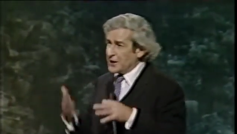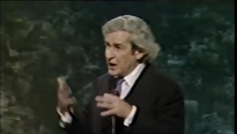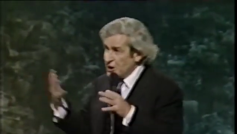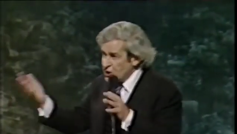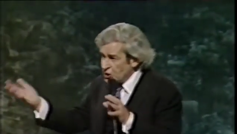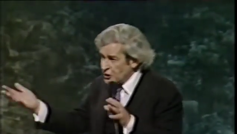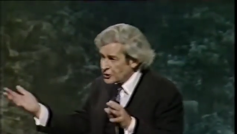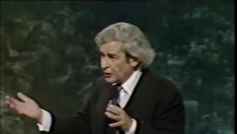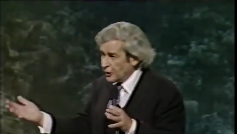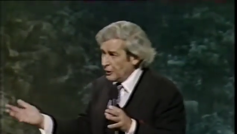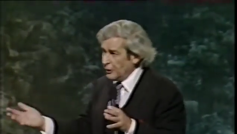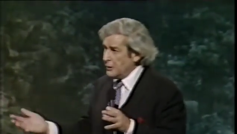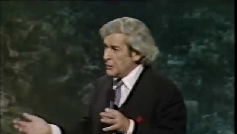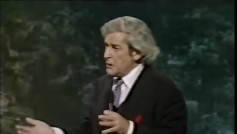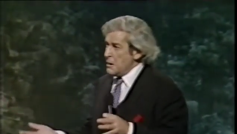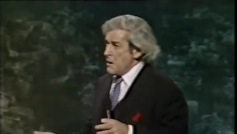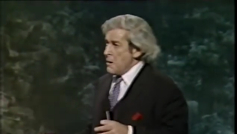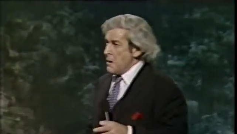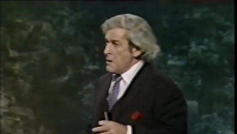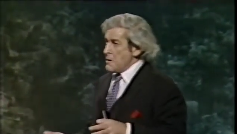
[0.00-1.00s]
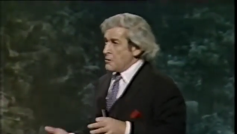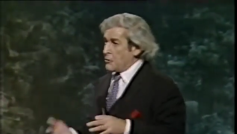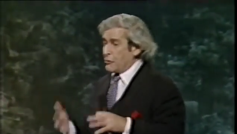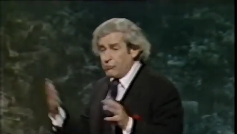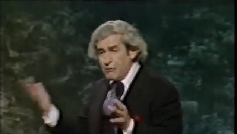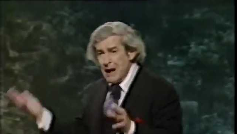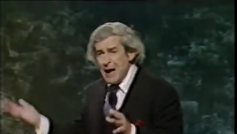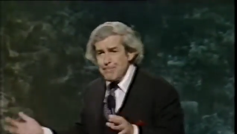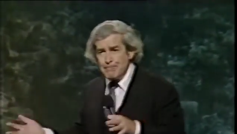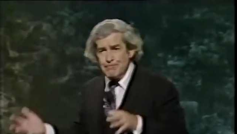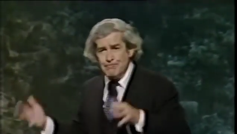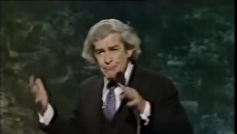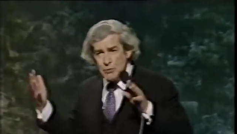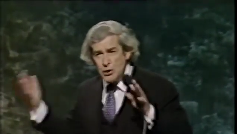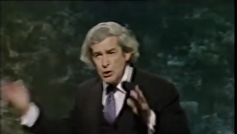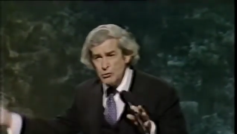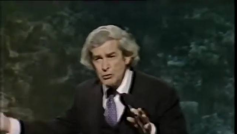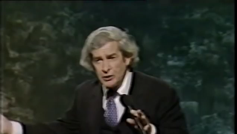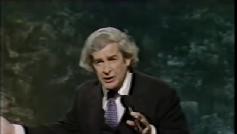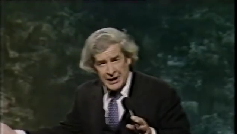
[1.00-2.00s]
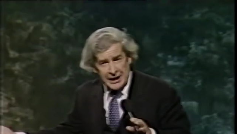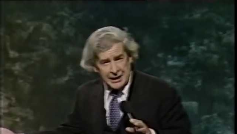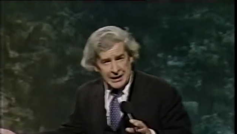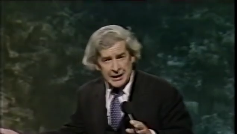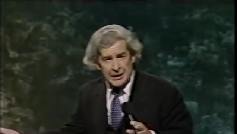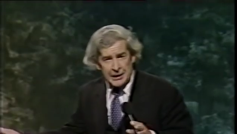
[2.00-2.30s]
digital crap music.